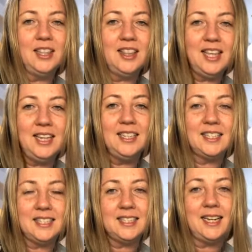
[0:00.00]
things
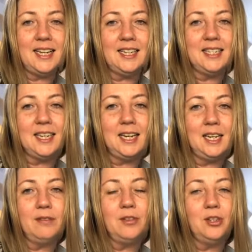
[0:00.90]
are starting to
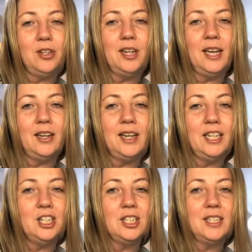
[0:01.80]
click for her now,
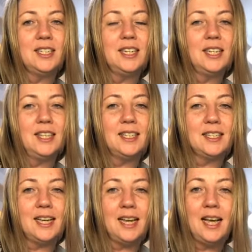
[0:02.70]
and she is getting these
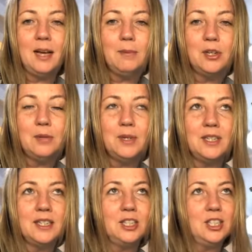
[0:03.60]
aha
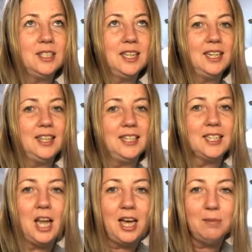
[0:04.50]
moments, and she's getting these
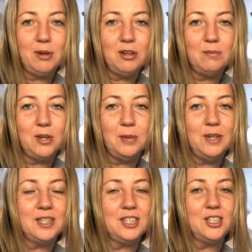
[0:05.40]
light bulb
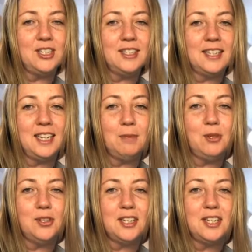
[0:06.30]
moments, and she's seeing
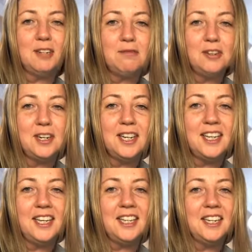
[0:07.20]
music
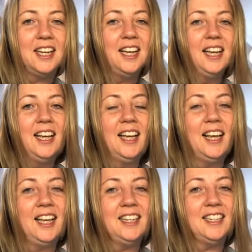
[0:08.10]
differently,
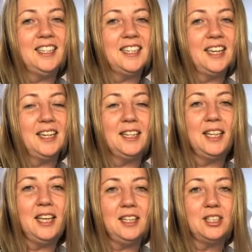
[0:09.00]

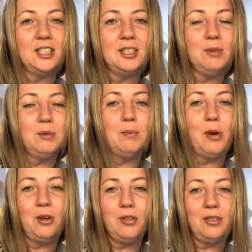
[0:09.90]
we were
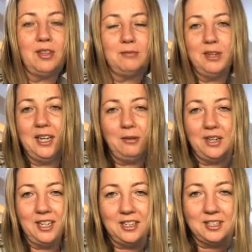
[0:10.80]
both really,
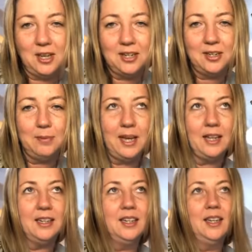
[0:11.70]
really excited
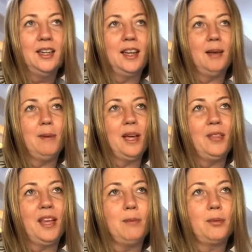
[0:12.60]
about
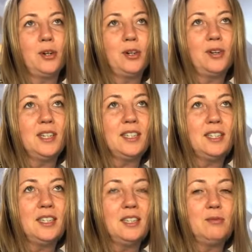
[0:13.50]
that progress.
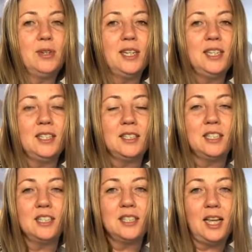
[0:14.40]
And it really is
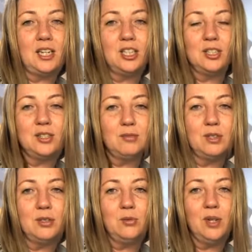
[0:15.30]
just such a
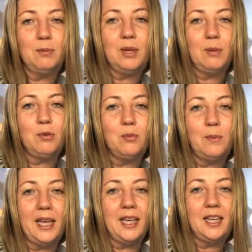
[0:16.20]
thrill when people
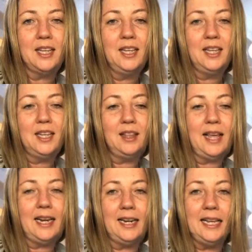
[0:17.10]
make
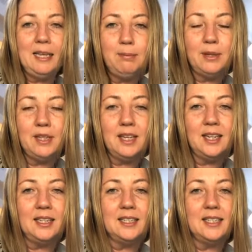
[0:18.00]
that leap
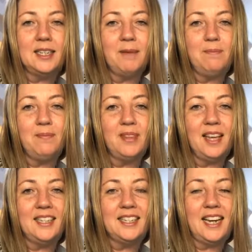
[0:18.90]
and
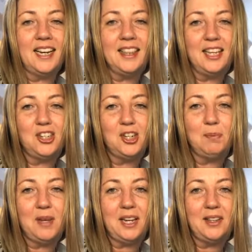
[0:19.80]
take that
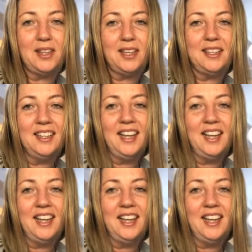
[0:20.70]
jump out of their